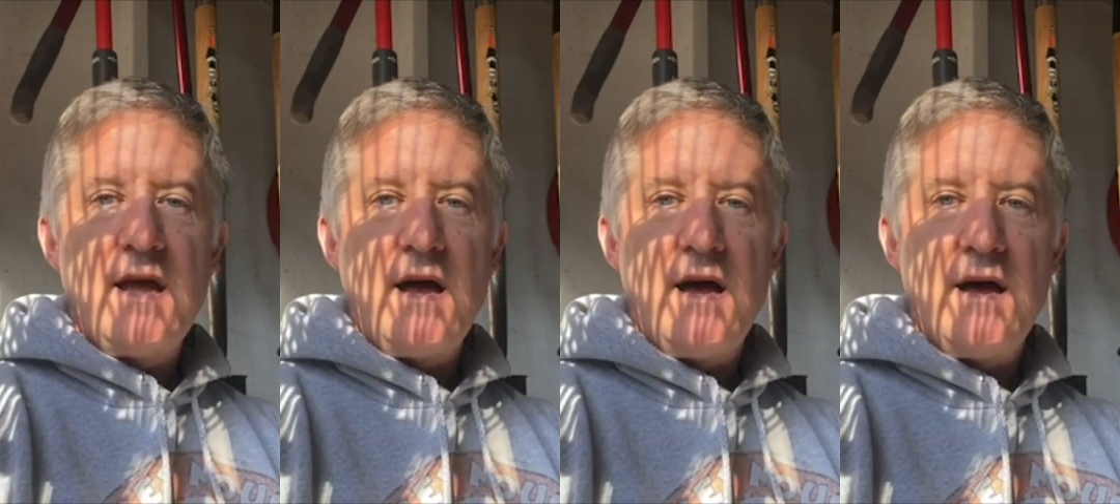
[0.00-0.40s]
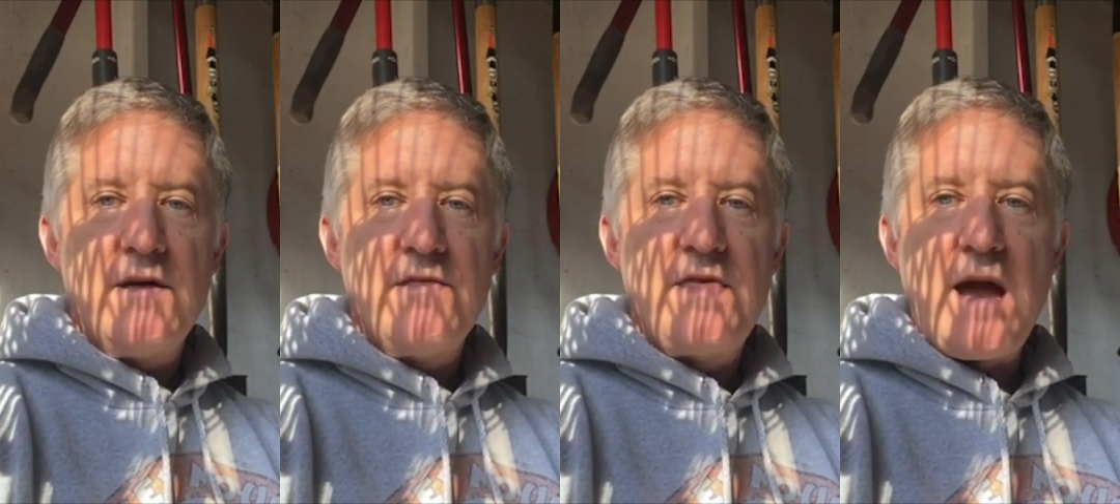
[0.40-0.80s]

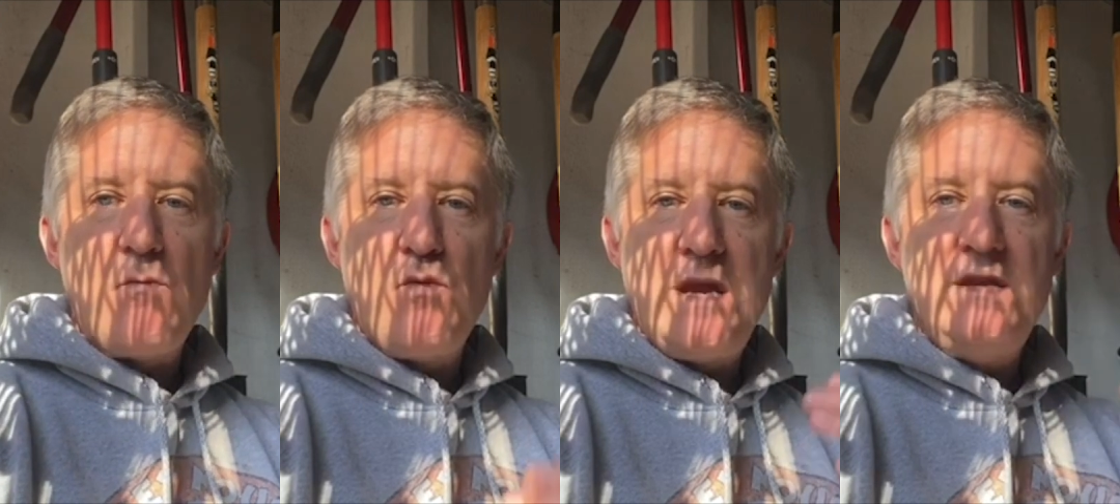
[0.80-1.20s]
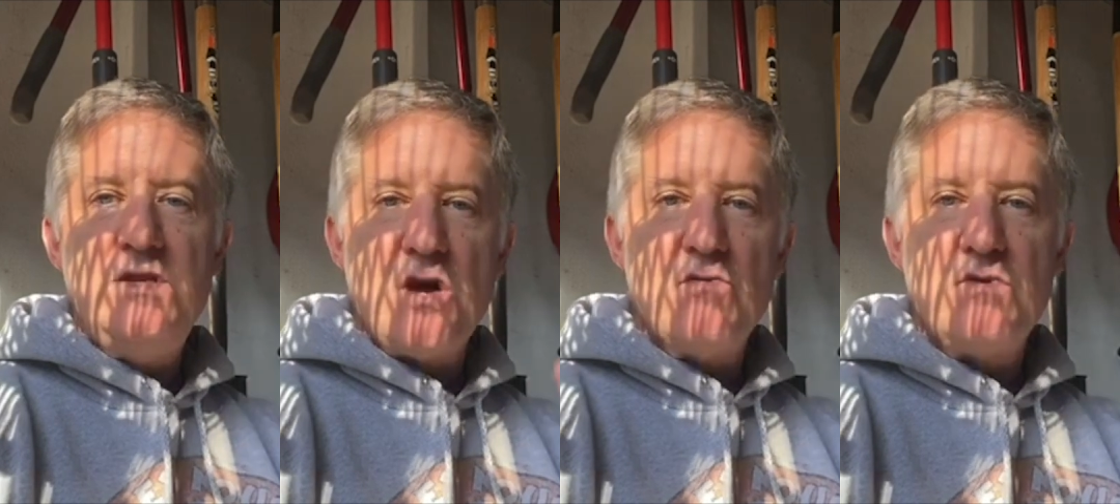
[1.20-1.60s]
that we
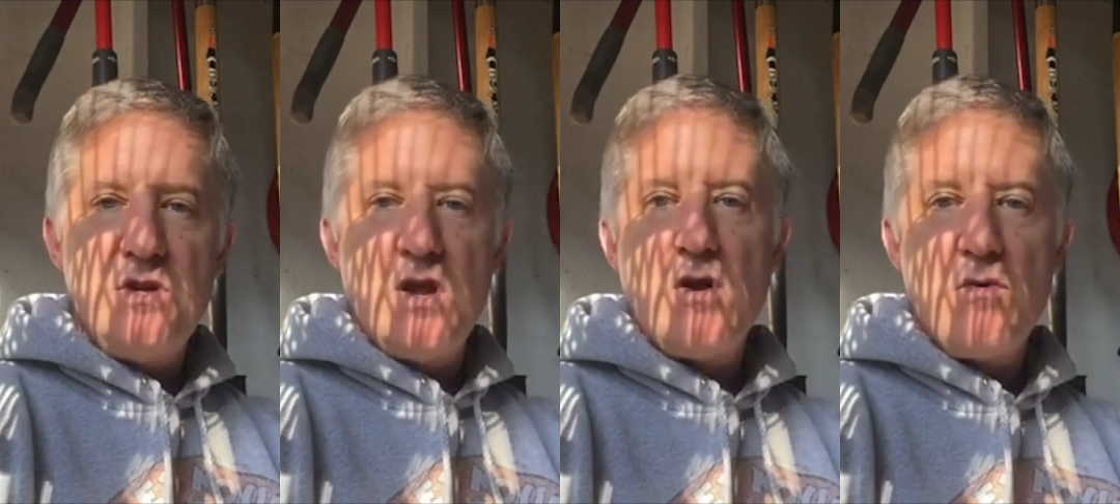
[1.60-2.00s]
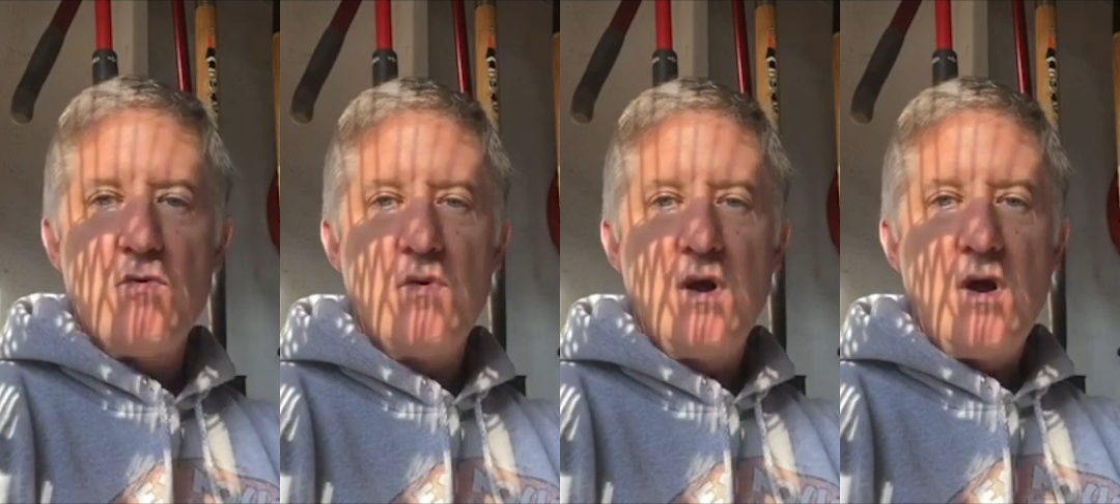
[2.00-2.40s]
don't
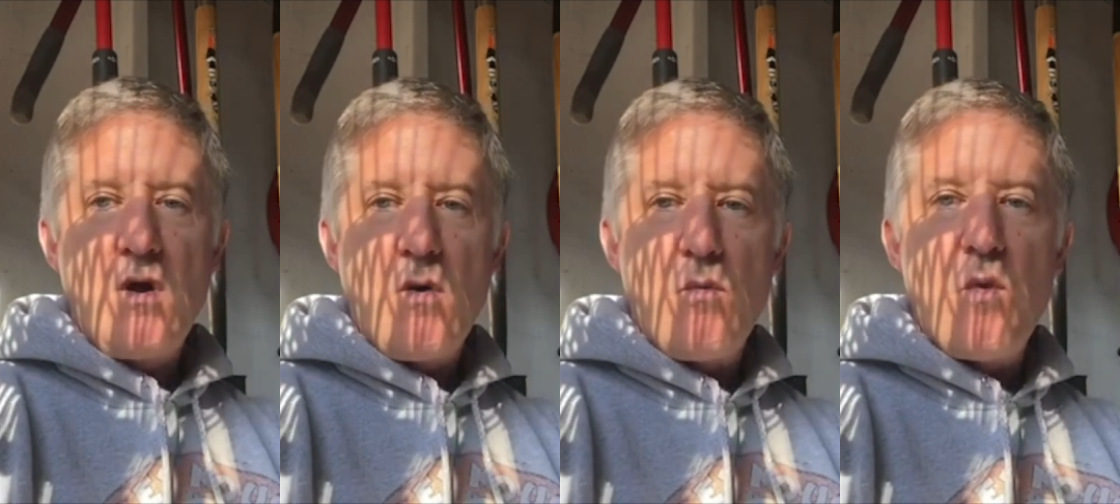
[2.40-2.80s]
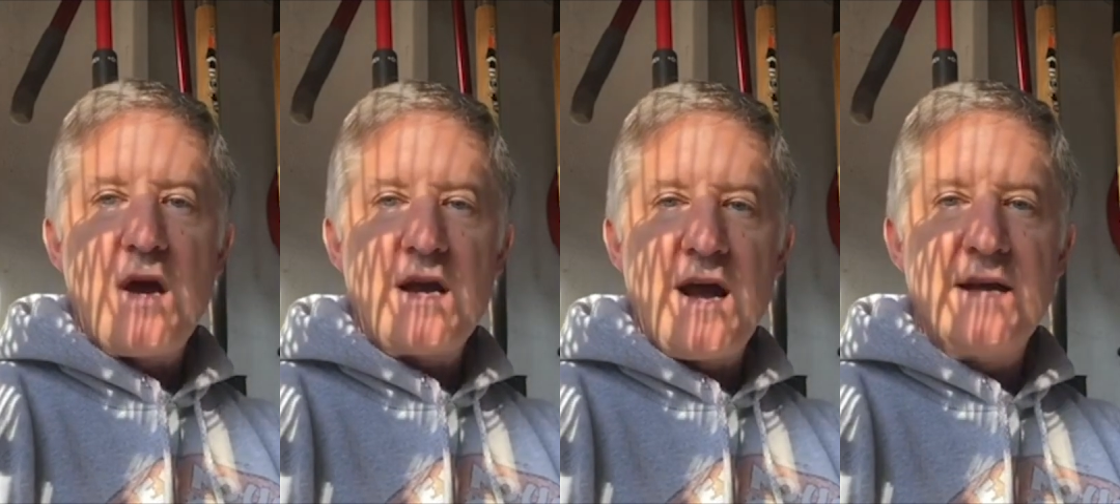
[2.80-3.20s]
know
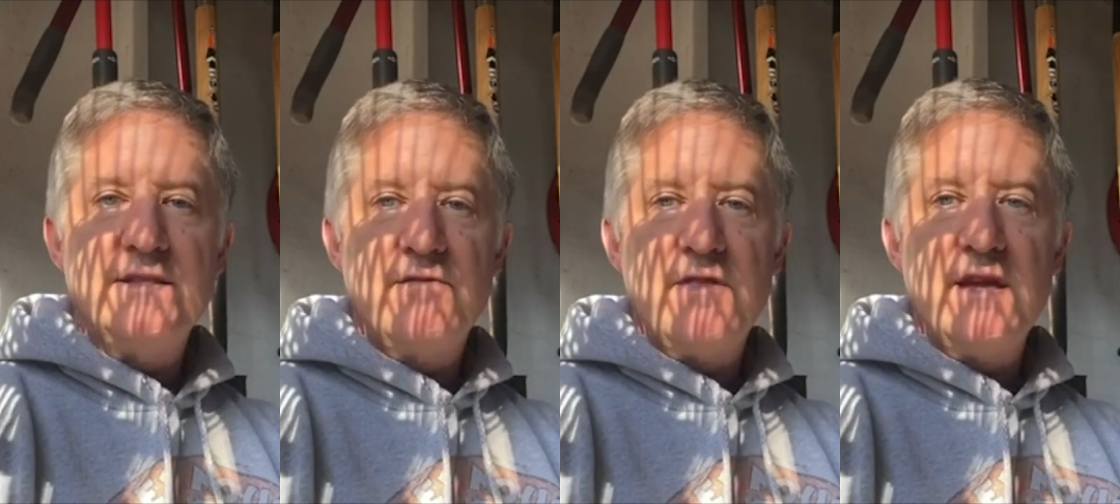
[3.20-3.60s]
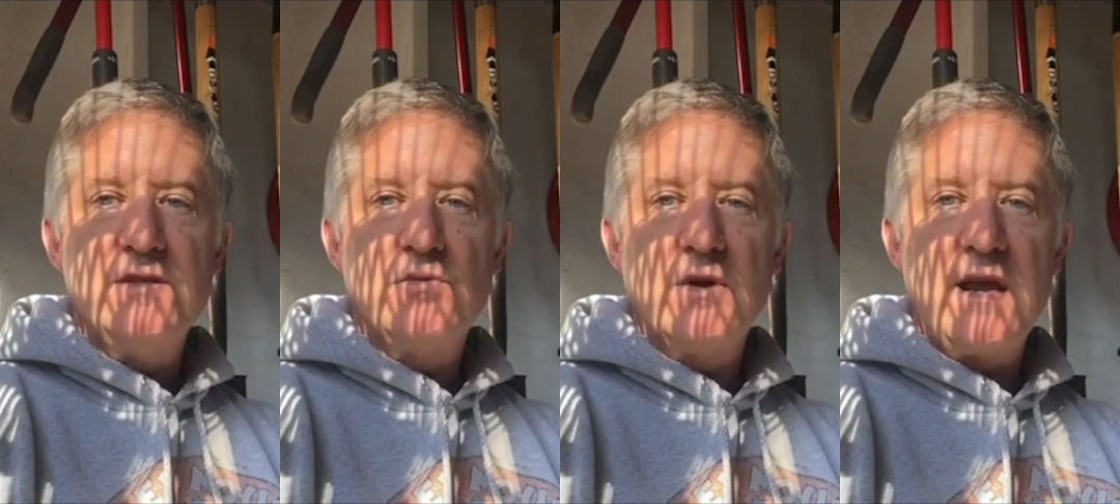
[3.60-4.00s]
what kinds of
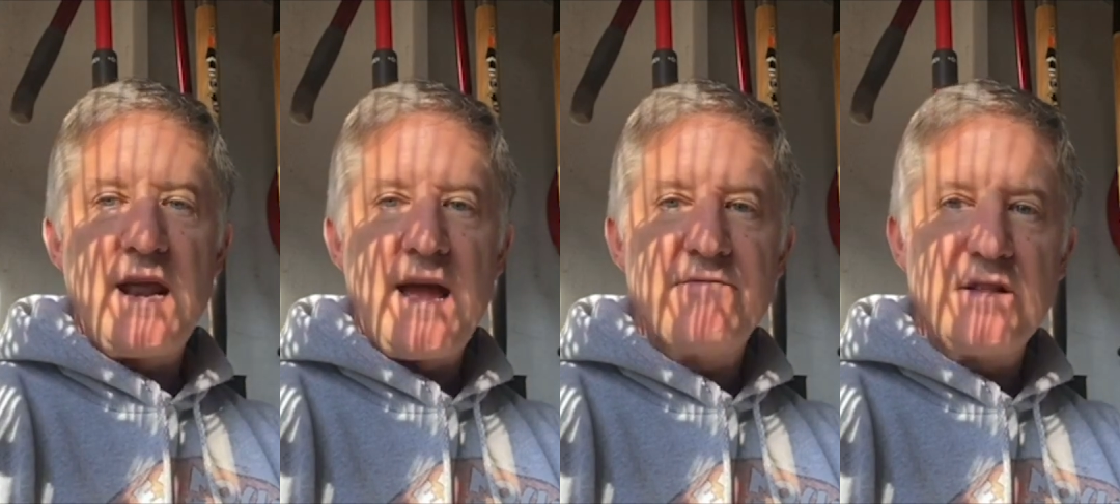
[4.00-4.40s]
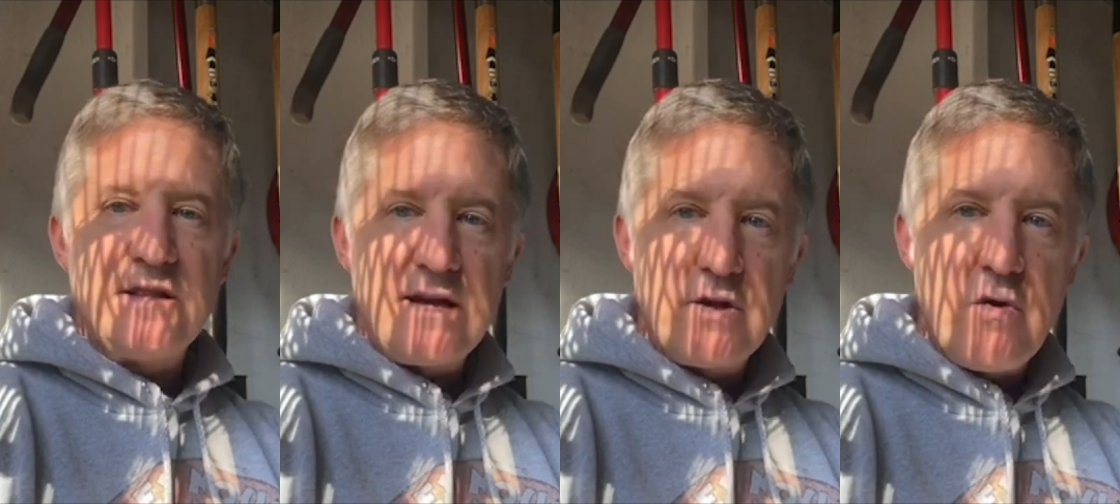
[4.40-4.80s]
things we're going to have to
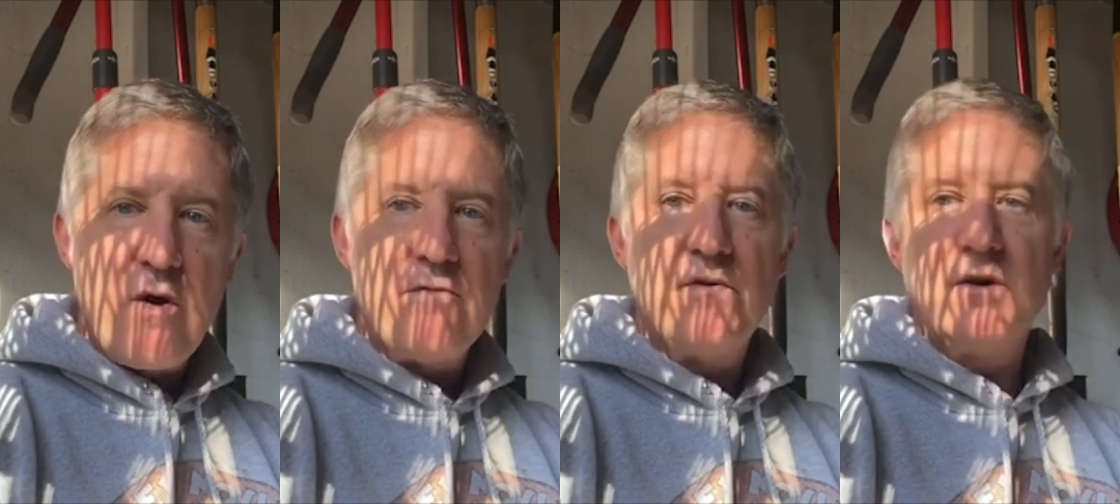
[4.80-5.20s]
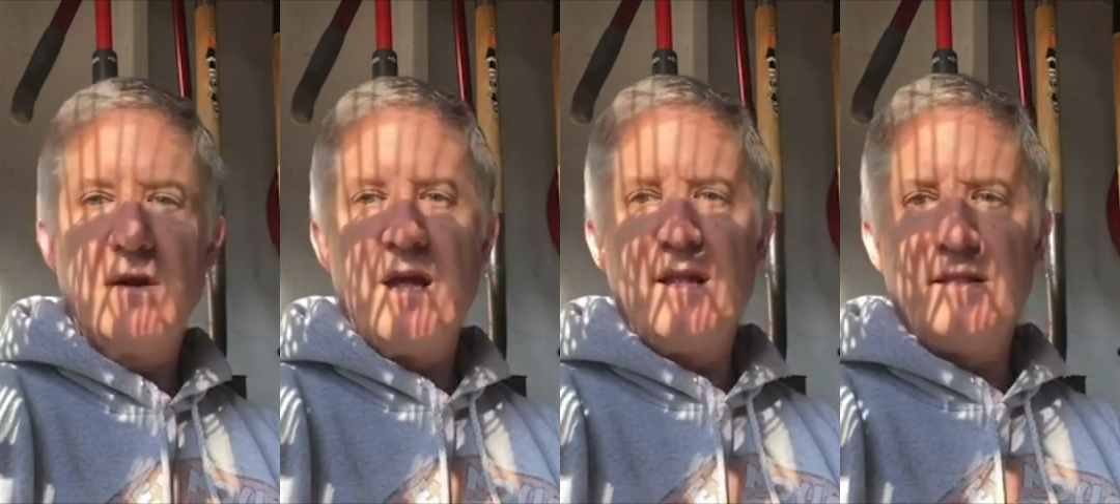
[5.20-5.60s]
let go of or
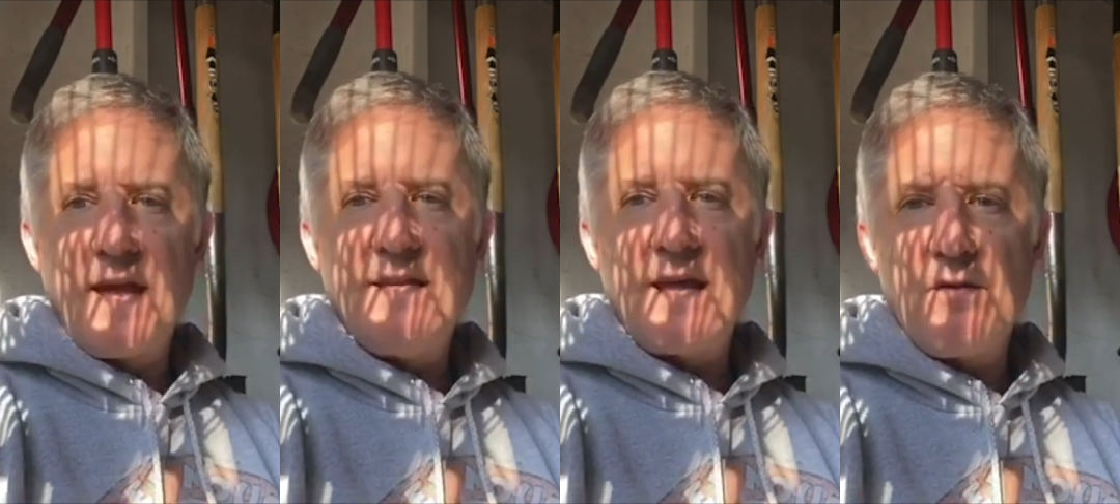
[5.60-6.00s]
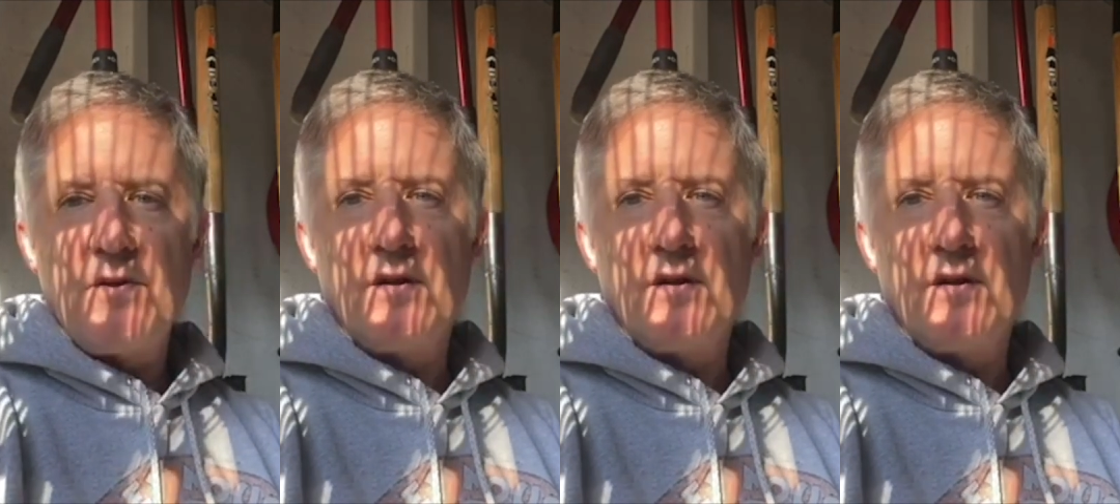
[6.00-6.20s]
lay down our